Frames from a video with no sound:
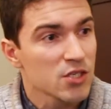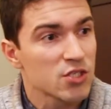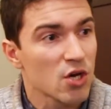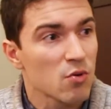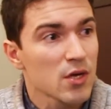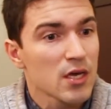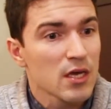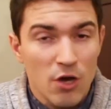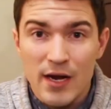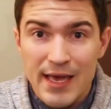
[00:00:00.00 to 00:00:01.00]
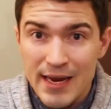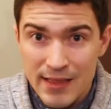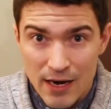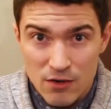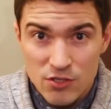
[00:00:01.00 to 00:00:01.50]
So you got to get
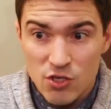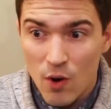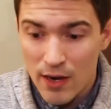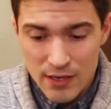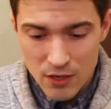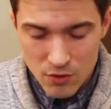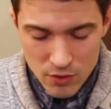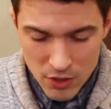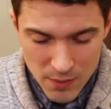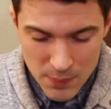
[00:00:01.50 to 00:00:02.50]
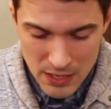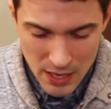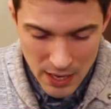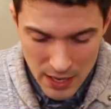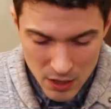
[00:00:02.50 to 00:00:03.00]
in there. So you know you could
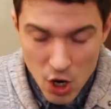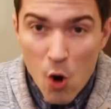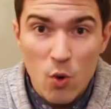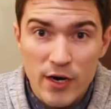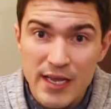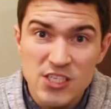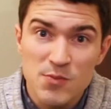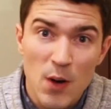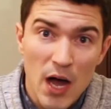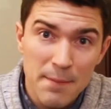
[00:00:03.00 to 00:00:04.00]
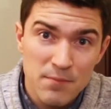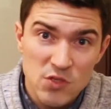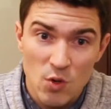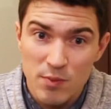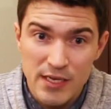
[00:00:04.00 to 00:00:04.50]
be a co-working
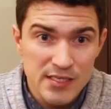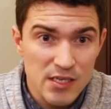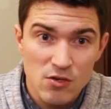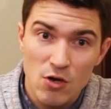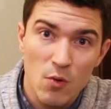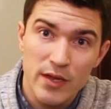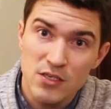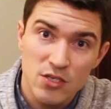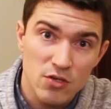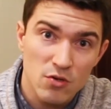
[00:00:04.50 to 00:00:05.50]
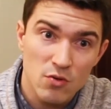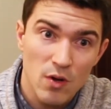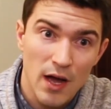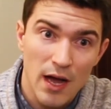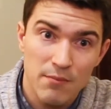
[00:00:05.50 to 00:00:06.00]
spot, so a place that you go
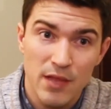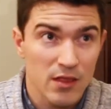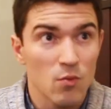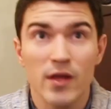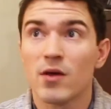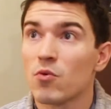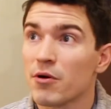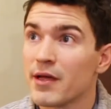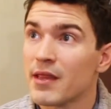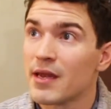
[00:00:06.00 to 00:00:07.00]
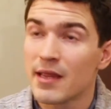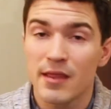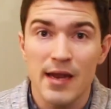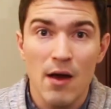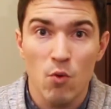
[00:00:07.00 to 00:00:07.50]
into um, like the one that we're in the,
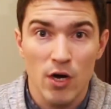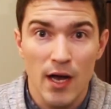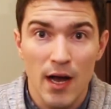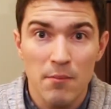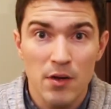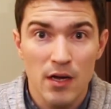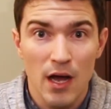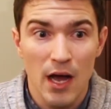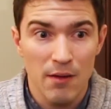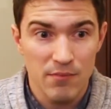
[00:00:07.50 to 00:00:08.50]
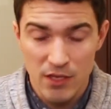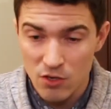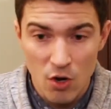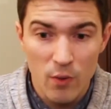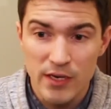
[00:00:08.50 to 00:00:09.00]
the network hub um, that
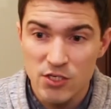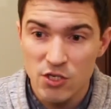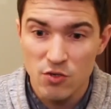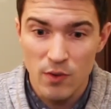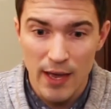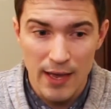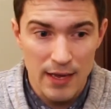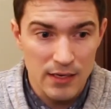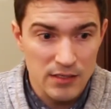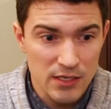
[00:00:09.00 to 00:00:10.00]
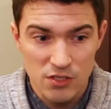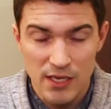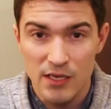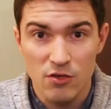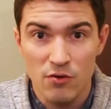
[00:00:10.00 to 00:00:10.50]
you go into and
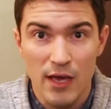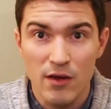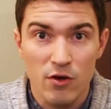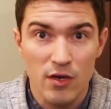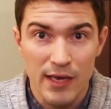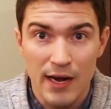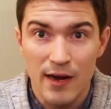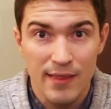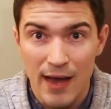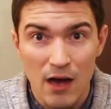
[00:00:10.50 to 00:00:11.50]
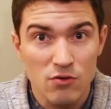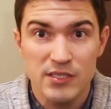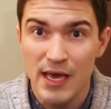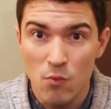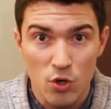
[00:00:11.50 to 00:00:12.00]
just get you know get get out of the
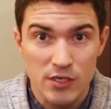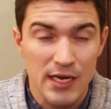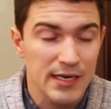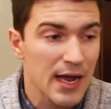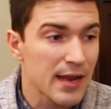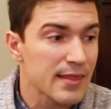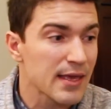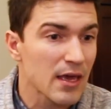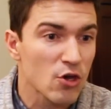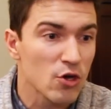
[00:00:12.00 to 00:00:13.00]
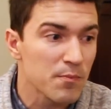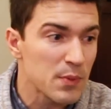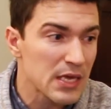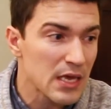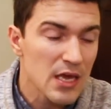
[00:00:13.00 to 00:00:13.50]
house, get work done kind of thing. It
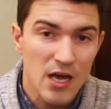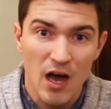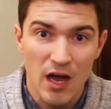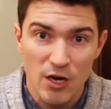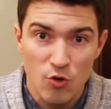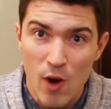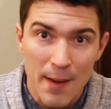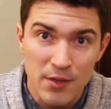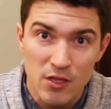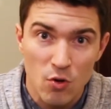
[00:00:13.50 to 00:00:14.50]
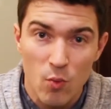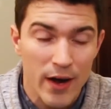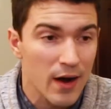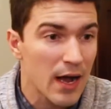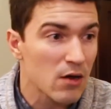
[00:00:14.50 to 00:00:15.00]
could be uh, a crappy little
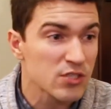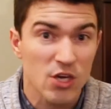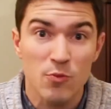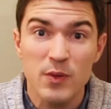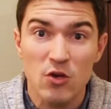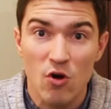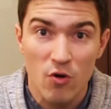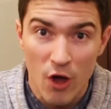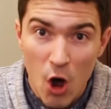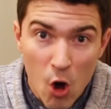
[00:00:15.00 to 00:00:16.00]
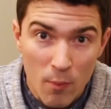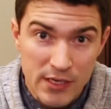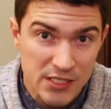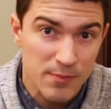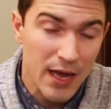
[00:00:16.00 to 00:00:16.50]
warehouse. It could be your own home.
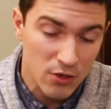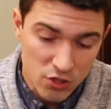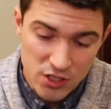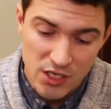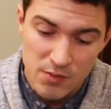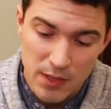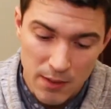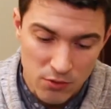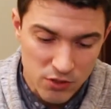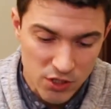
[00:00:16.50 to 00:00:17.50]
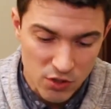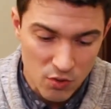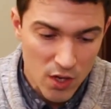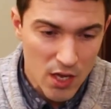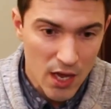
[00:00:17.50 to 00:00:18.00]
It doesn't matter. You just need to be able
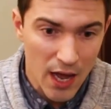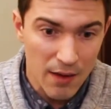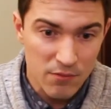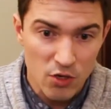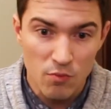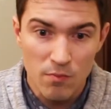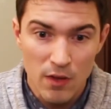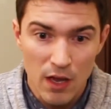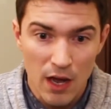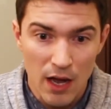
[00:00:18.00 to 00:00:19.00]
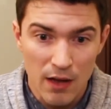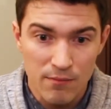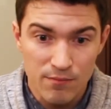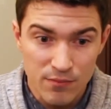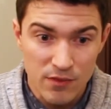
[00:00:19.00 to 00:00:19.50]
to, um, you know,
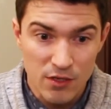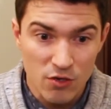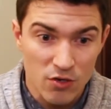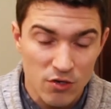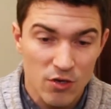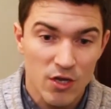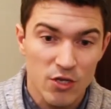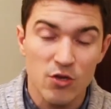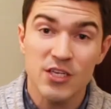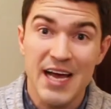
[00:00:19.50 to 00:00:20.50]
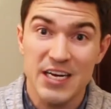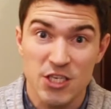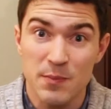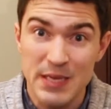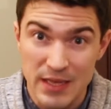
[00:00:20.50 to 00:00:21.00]
uh, you, you, you, need to
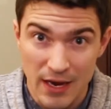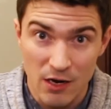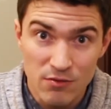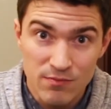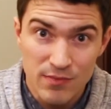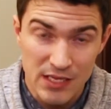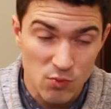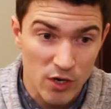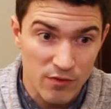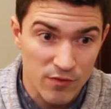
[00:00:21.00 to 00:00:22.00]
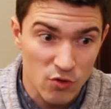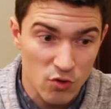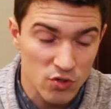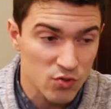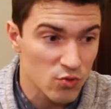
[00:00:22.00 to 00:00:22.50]
actually be there. That's one of
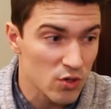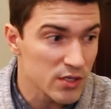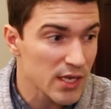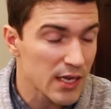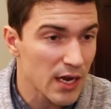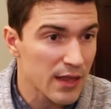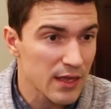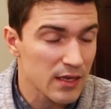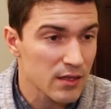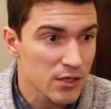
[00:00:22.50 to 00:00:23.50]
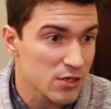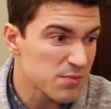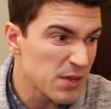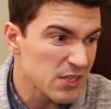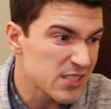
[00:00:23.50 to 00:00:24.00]
Google's rules. And I think you
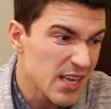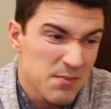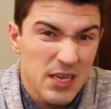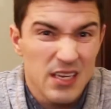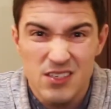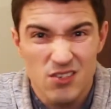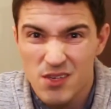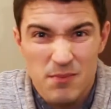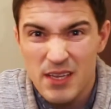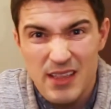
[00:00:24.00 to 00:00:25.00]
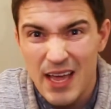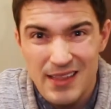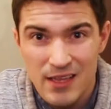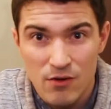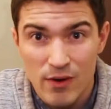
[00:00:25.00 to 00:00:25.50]
need to be able to take meetings or something like
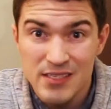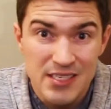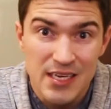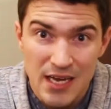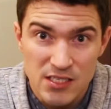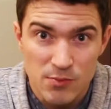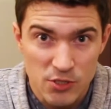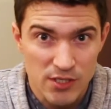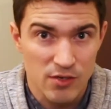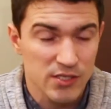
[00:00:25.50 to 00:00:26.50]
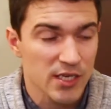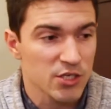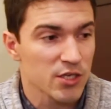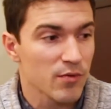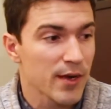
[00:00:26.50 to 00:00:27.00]
that there, right? See customers there
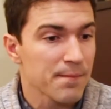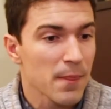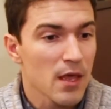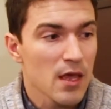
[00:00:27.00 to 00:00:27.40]
essentially, right?